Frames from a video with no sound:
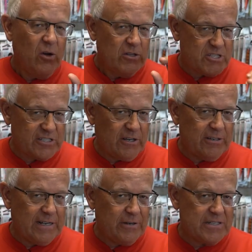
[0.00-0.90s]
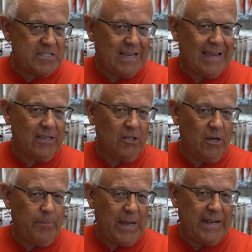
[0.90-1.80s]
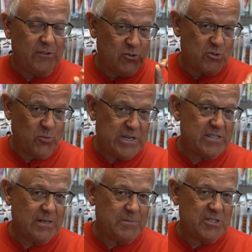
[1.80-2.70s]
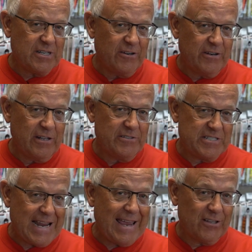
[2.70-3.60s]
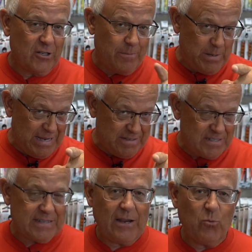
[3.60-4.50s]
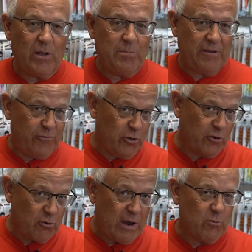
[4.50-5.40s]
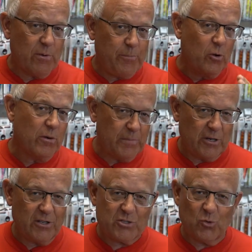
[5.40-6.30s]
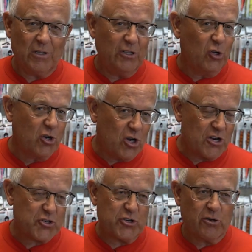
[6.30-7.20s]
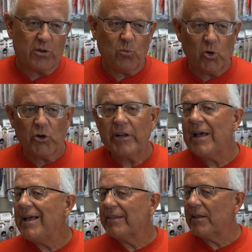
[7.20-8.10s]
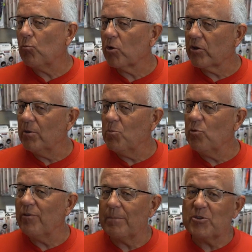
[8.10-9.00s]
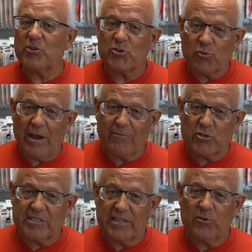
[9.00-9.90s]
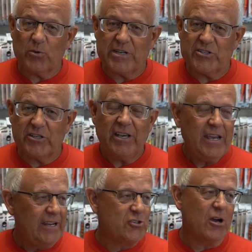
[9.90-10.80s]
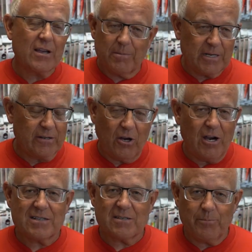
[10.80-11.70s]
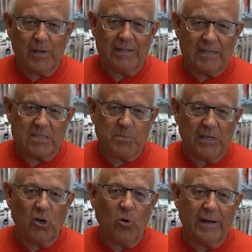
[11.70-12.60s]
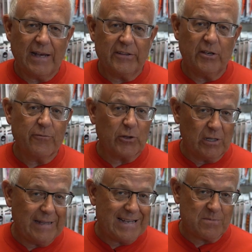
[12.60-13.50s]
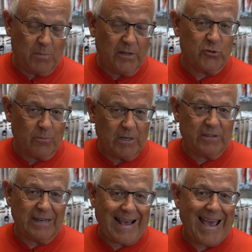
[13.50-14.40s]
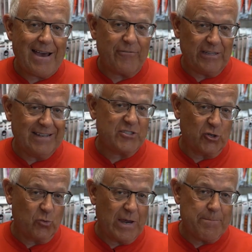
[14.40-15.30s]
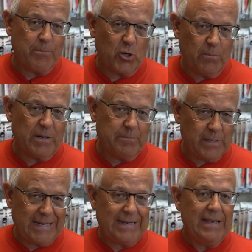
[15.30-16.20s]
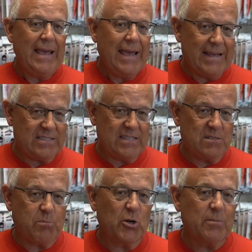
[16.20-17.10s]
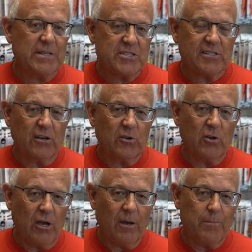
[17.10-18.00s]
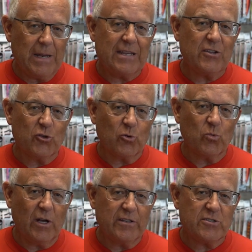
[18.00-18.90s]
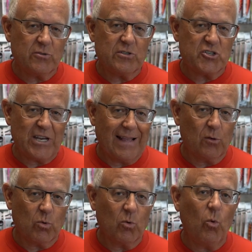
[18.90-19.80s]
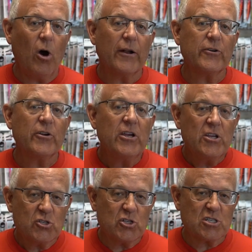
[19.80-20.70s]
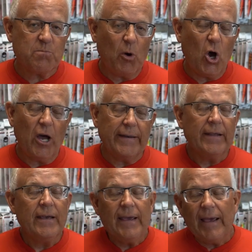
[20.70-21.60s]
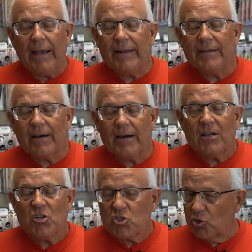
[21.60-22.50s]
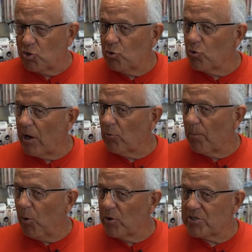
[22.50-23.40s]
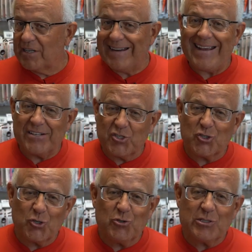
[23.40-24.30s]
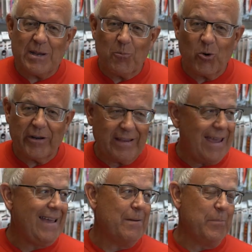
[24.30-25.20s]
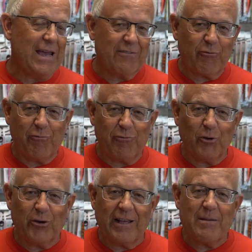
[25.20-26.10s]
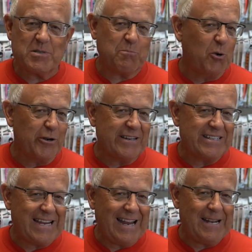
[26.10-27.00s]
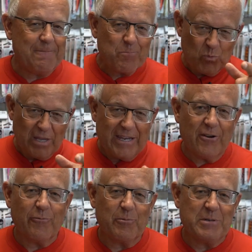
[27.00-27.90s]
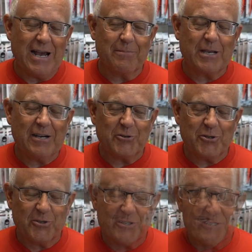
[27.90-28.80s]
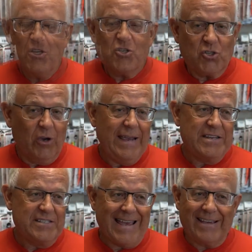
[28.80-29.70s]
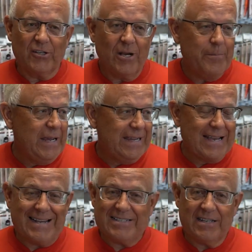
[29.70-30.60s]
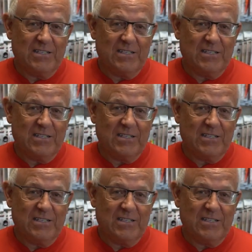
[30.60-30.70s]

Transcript: Starting out at Saginaw Bay, and there's a reason I'm starting on Saginaw Bay, and stay with me for a great report but also a little cautionary word. Then we're going to move up to the Traverse City region and talk about an awesome bite that's been going on there for the last month or month and a half, and that's a great burbot bite as these burbots start uh, making their run to the shallower water to spawn. And uh, so two great reports today. It's Tuesday morning. Hey, I'm back from Florida. I'm sporting a tan here from Domka Outdoors. So hey, Saginaw Bay, guys.